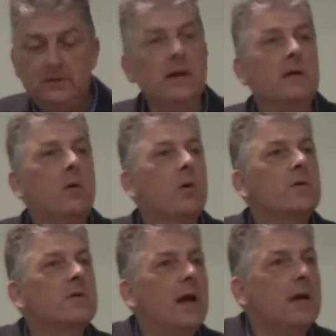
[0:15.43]
Did God
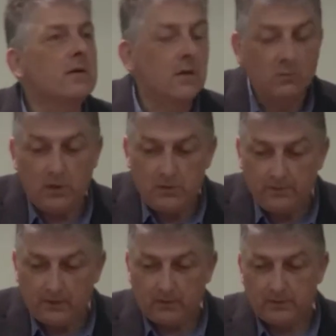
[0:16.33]
send
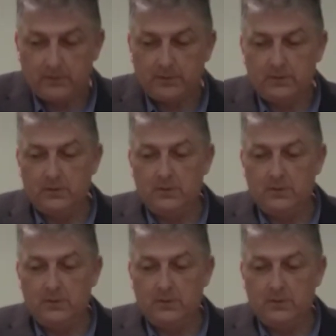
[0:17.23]
coronavirus?